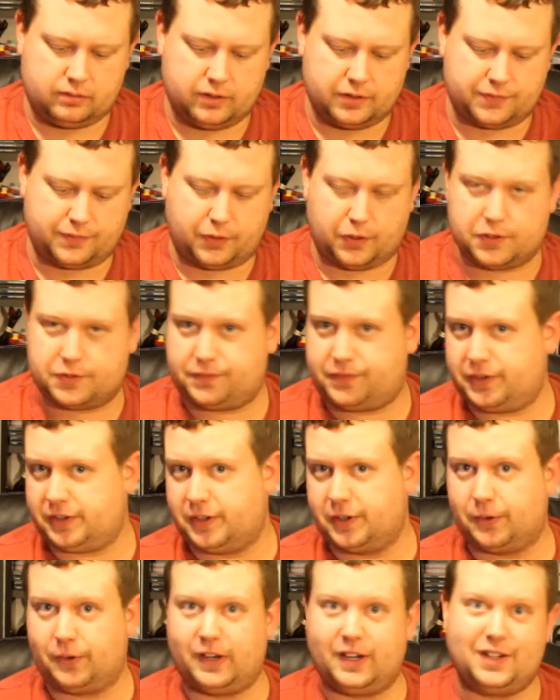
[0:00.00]
as far as
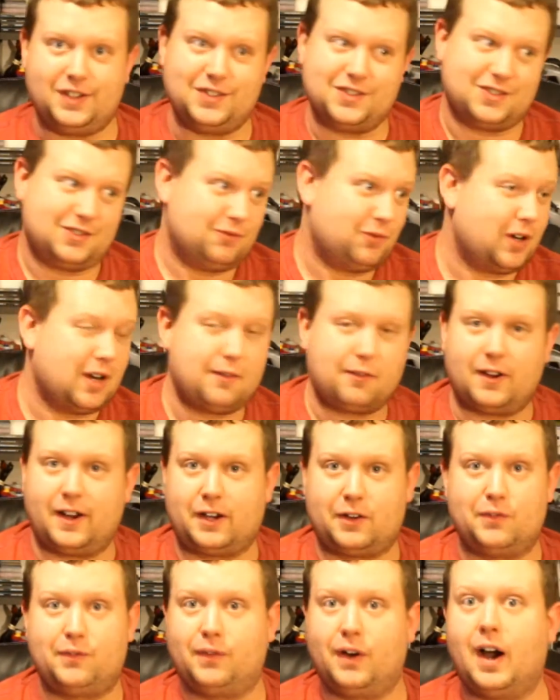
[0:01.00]
figurines and whatever
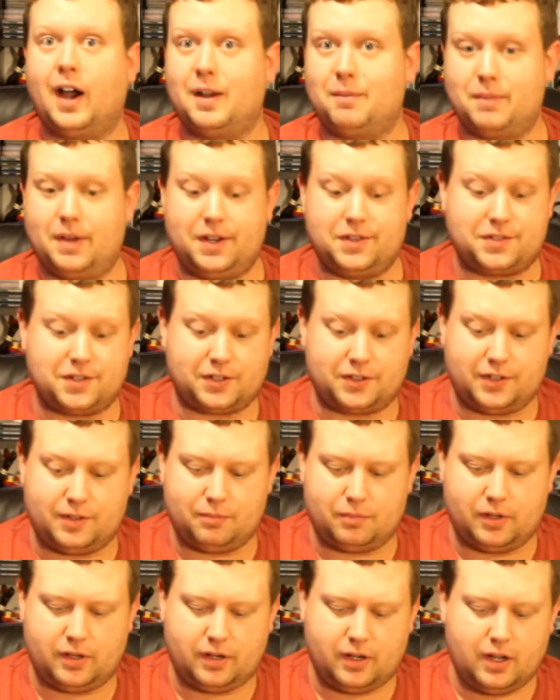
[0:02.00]
I can find,
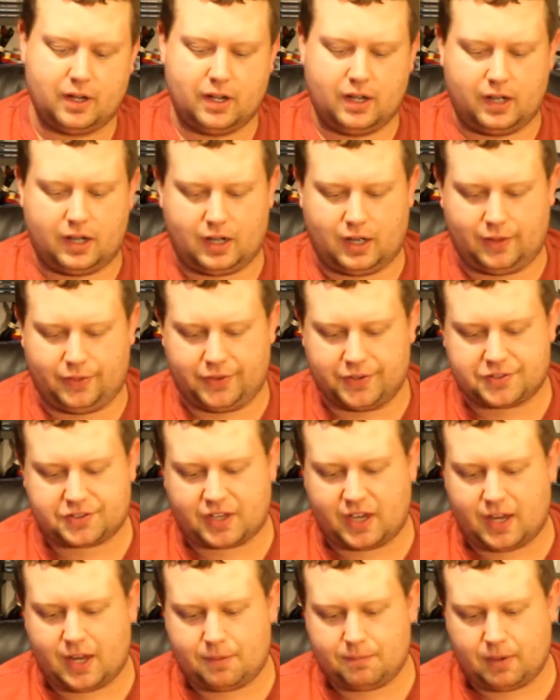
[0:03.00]
basically. But this
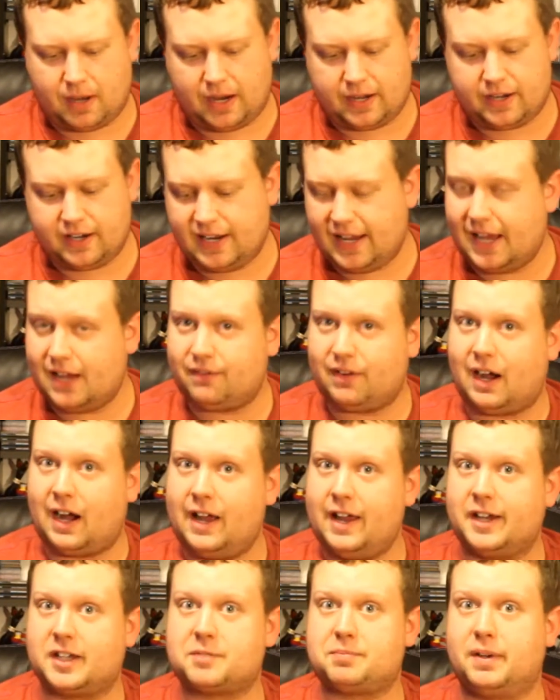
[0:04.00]
game, I didn't have
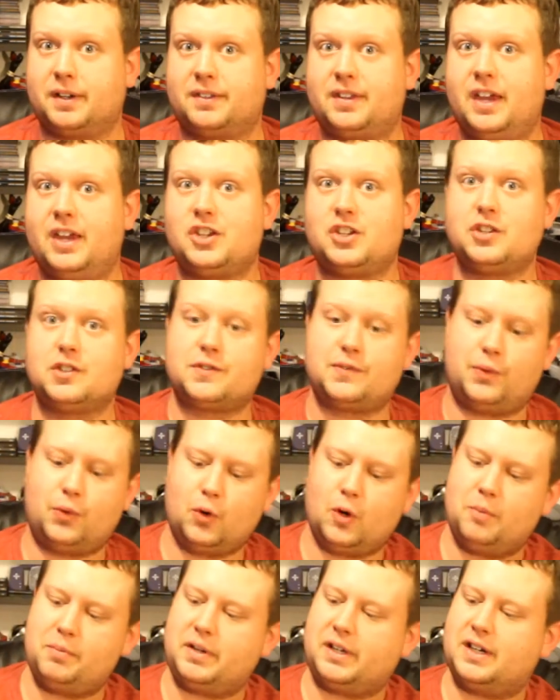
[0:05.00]
high expectations
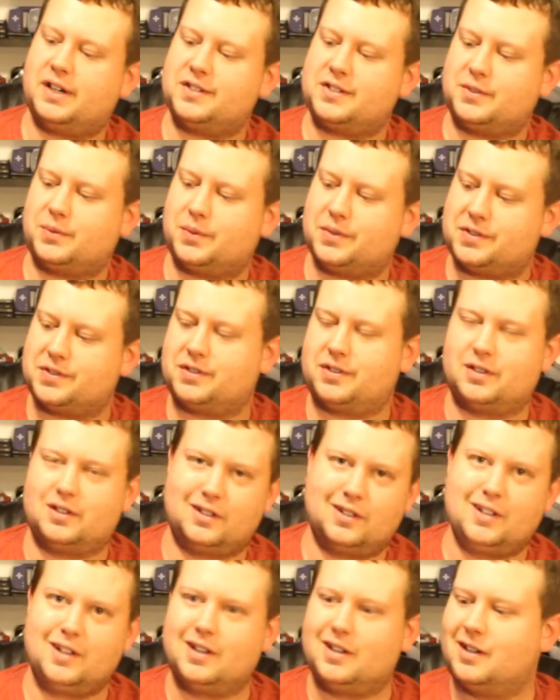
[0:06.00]
for it because it was
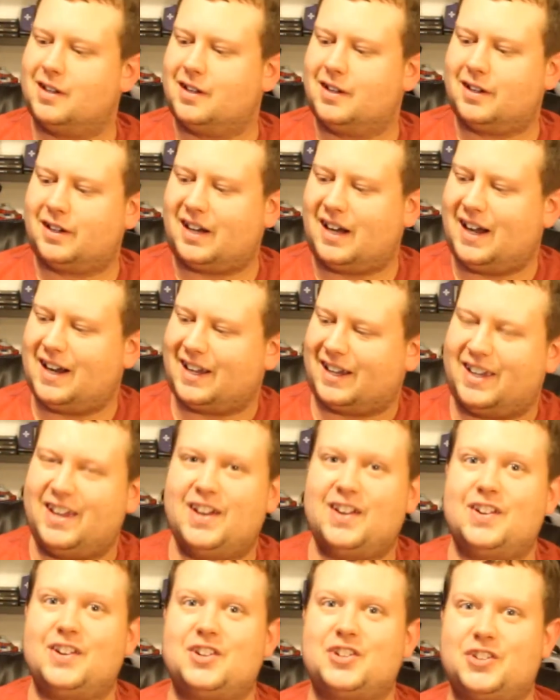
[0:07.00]
the kind of
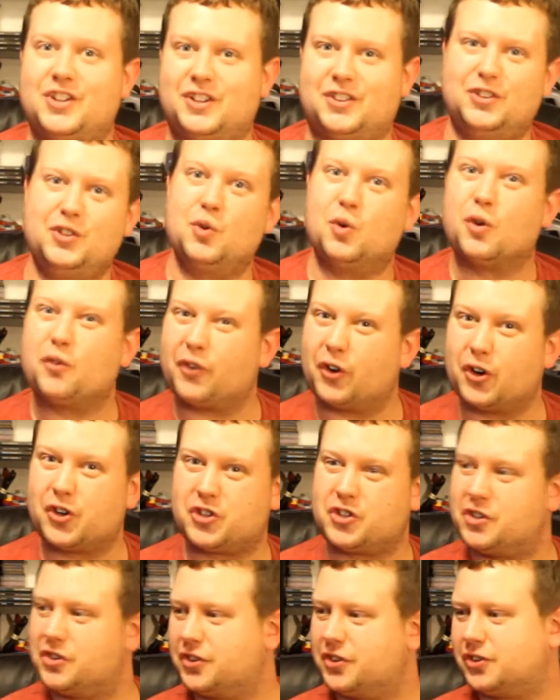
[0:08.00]
kiddish, like newer
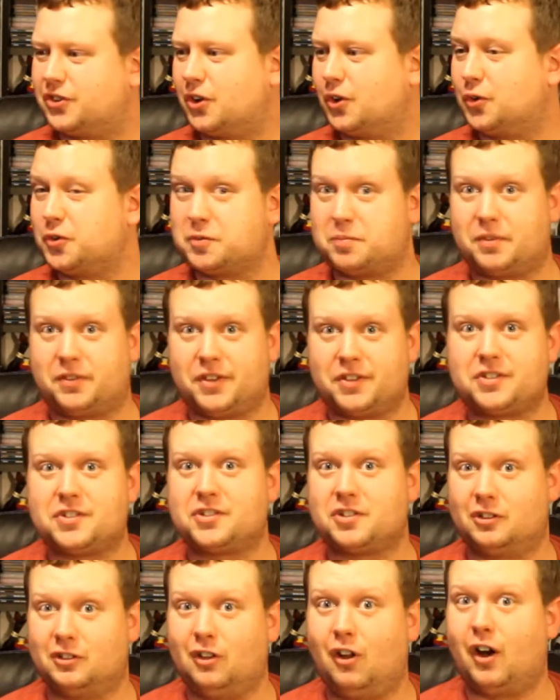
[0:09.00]
version of the Turtles, but this
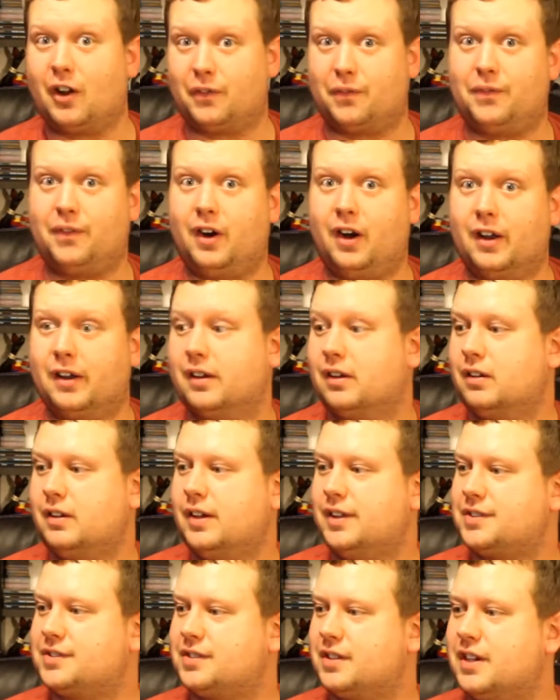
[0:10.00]
is a lot of fun.
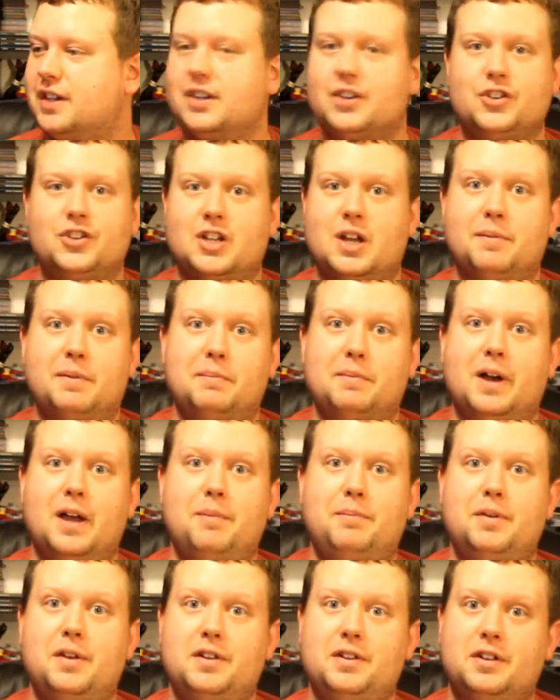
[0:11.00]
It's a hidden gem in my
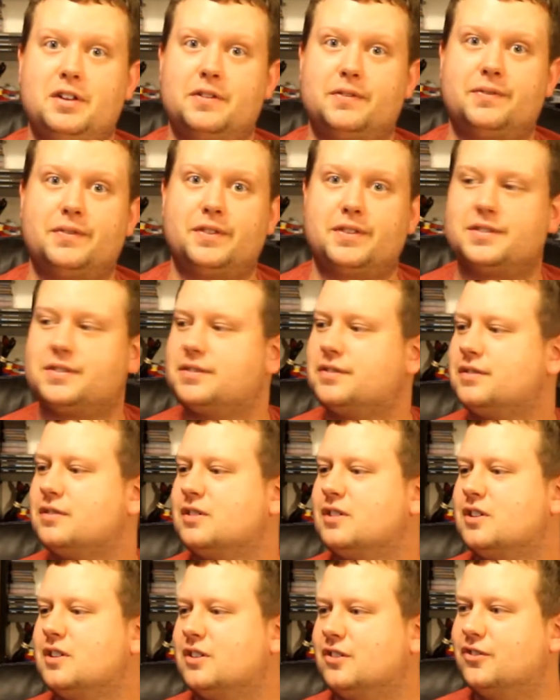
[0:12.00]
opinion if it's
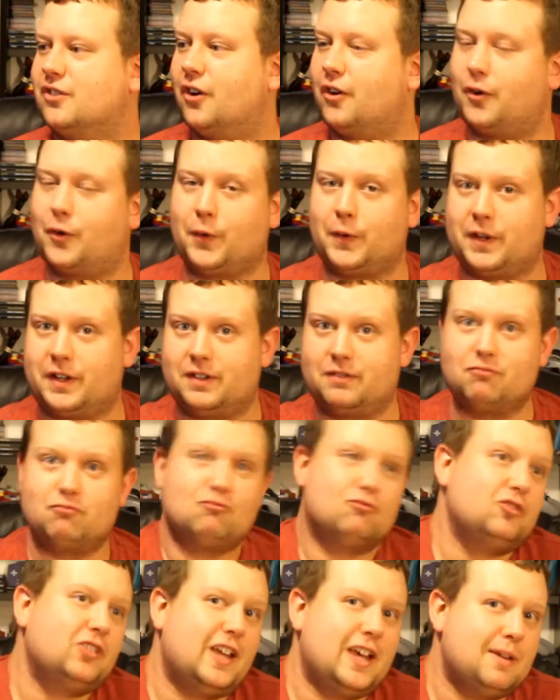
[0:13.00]
not already
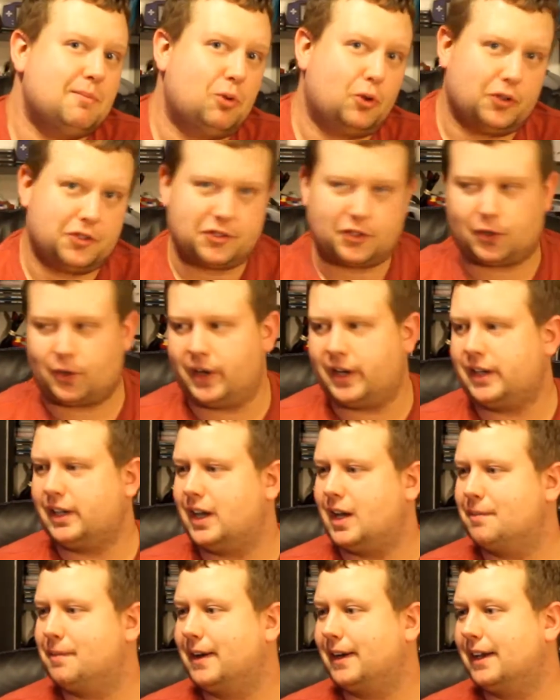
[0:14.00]
labeled as a great
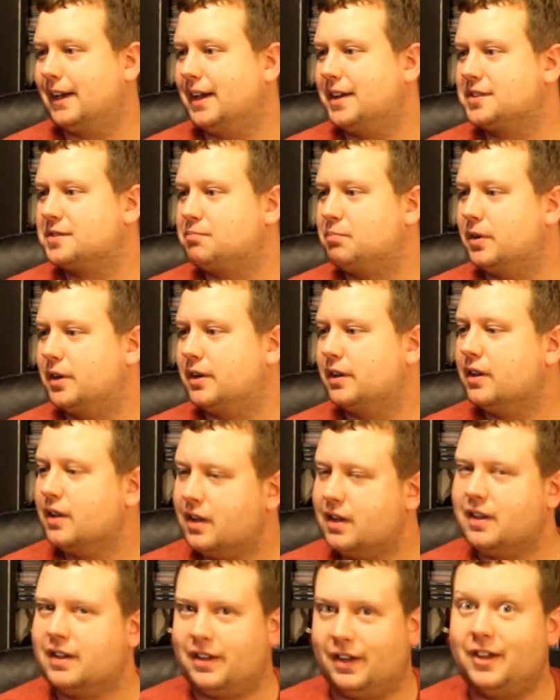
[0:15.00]
game, I guess, but
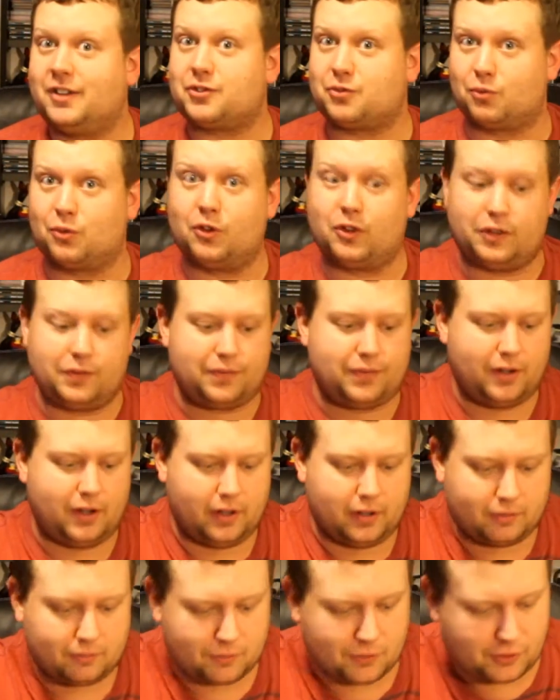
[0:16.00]
it's really
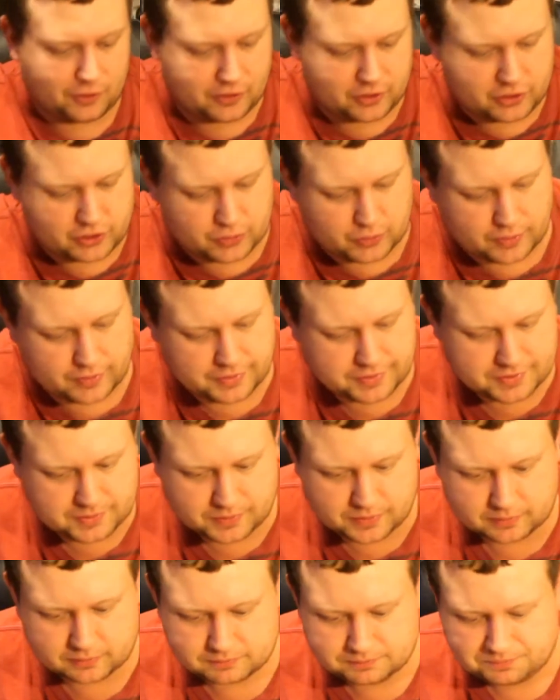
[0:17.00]
fun. Really enjoy this
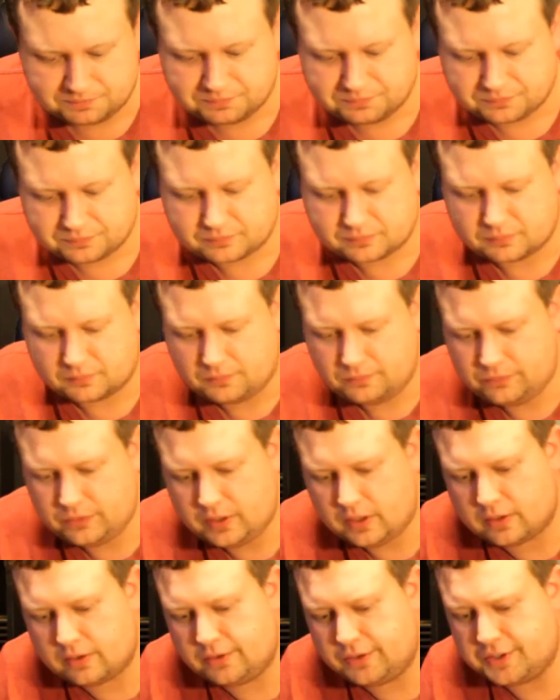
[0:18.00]
one.
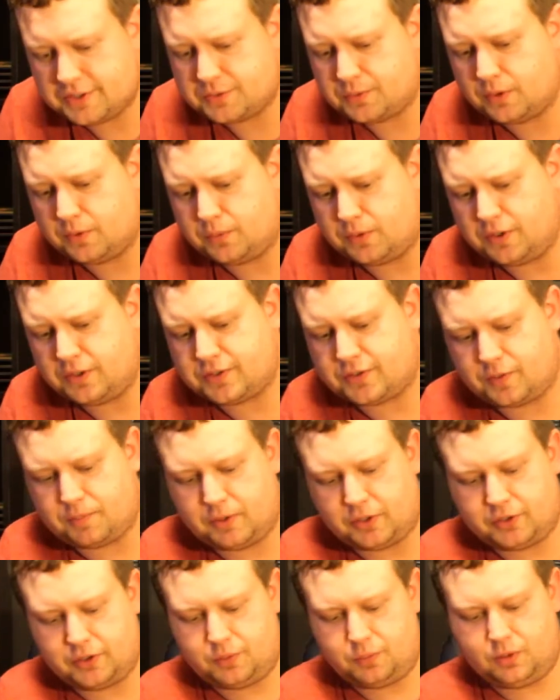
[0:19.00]
This one was from
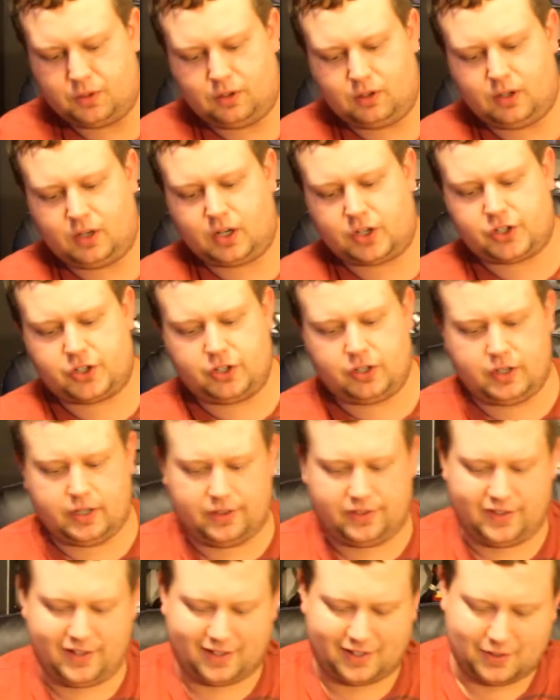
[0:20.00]
a Goodwill auction.
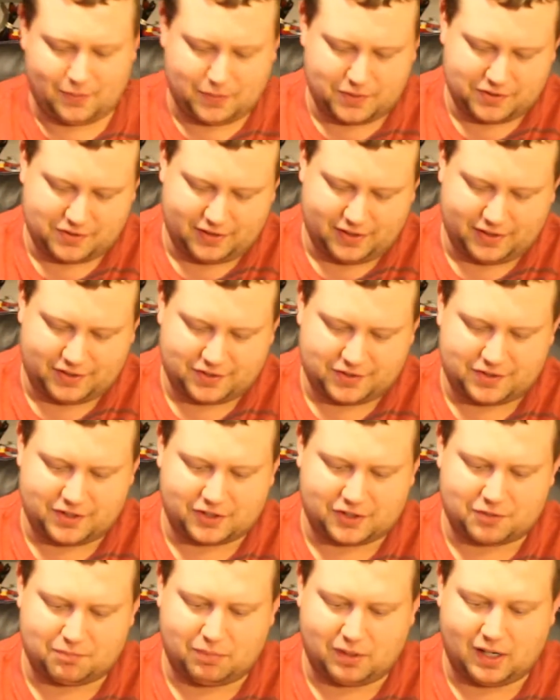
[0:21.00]
I think it was like
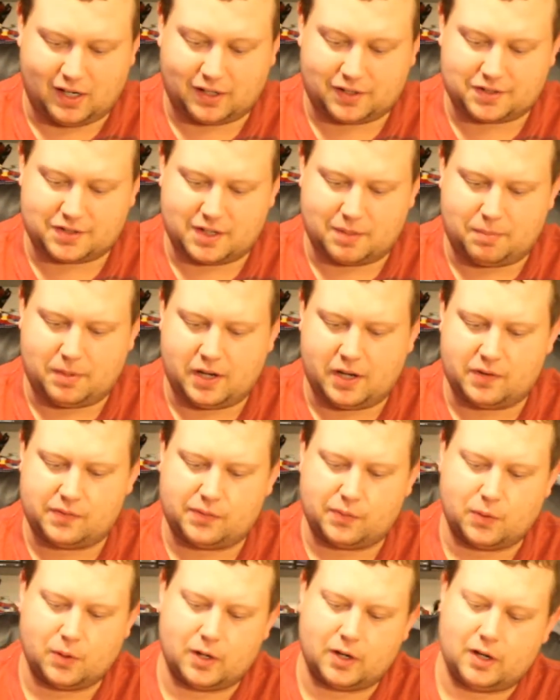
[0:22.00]
$6 I paid
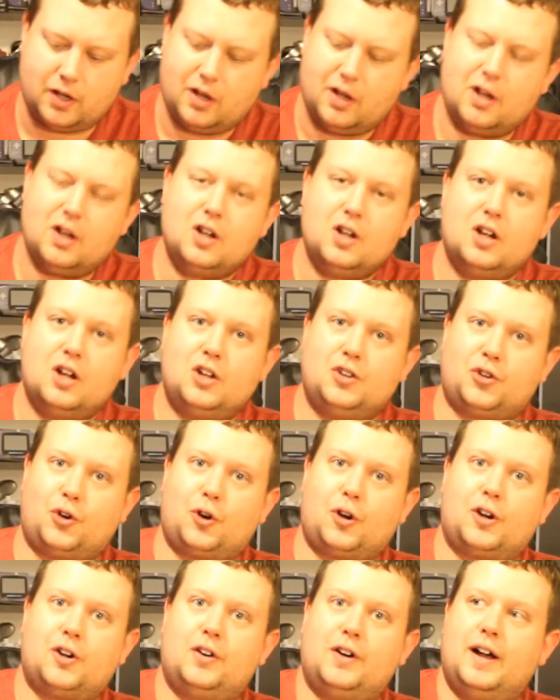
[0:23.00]
for it.
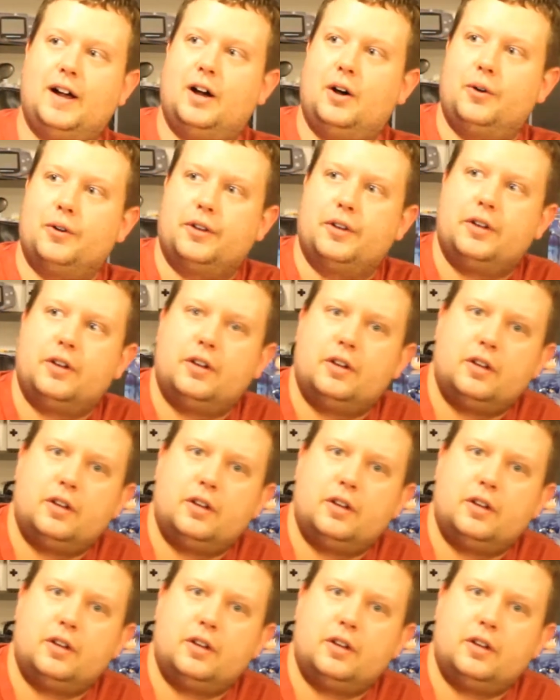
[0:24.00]
Dark Cloud